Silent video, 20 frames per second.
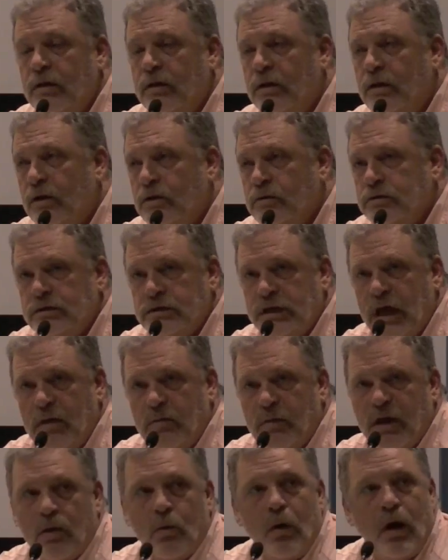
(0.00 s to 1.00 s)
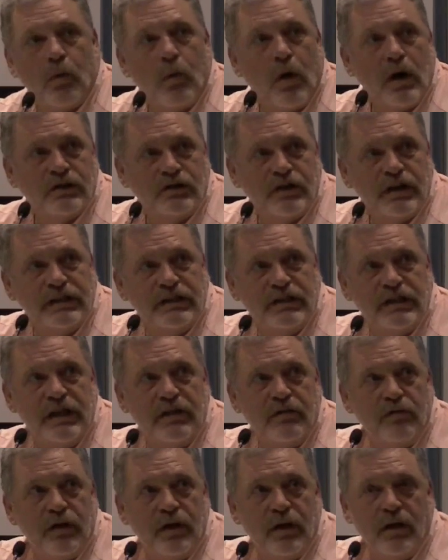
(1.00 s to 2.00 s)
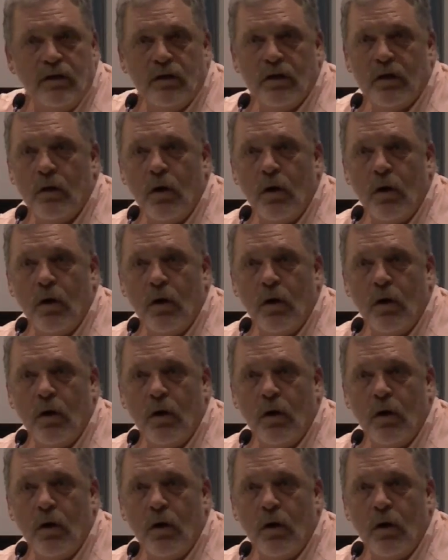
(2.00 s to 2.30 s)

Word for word: you know, typing while watching T V. You know,